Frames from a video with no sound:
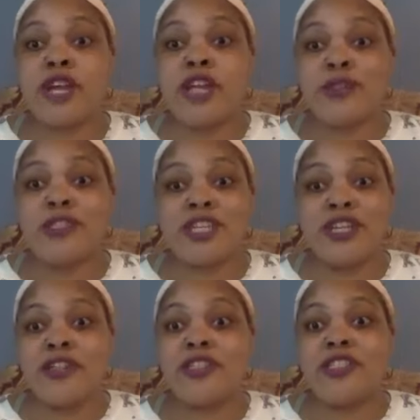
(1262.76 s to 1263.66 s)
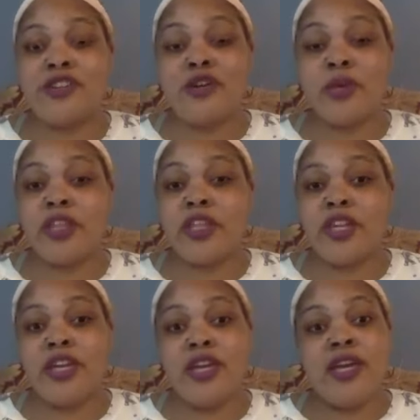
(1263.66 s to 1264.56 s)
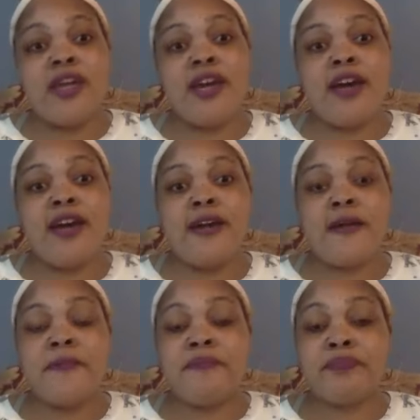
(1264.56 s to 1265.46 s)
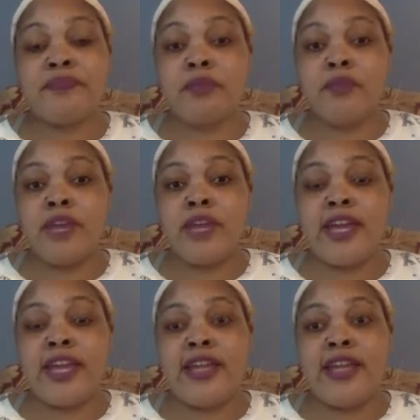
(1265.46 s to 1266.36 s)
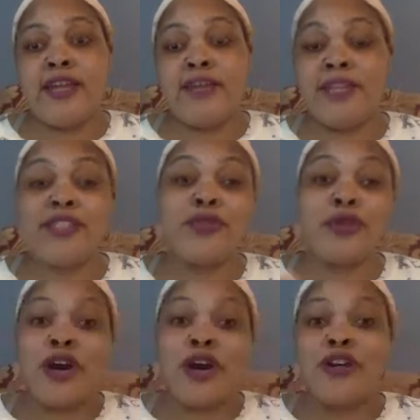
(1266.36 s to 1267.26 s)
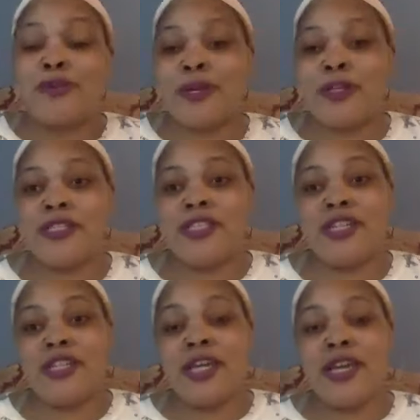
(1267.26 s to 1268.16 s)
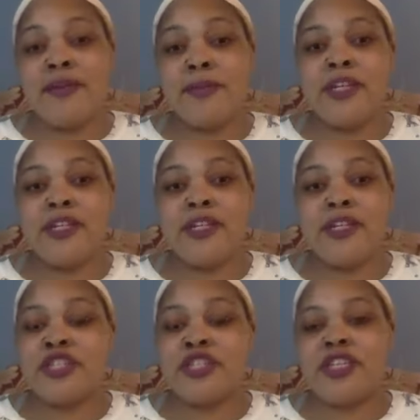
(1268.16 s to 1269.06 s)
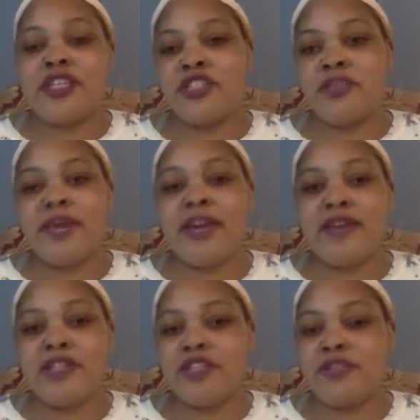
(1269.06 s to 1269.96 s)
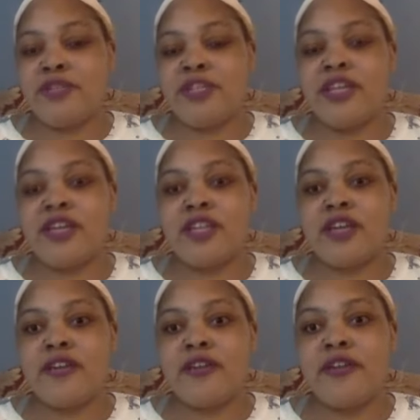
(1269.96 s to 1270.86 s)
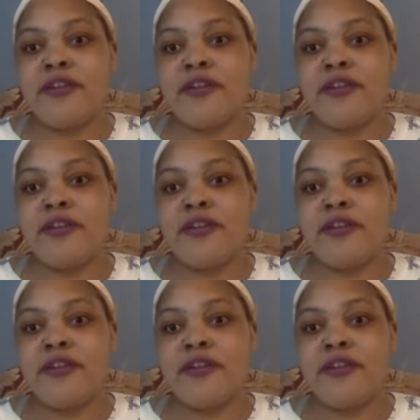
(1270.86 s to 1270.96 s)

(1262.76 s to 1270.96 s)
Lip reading: Dry those tears, deal with it. And it makes you a harder person, but the path shouldn't be that tough.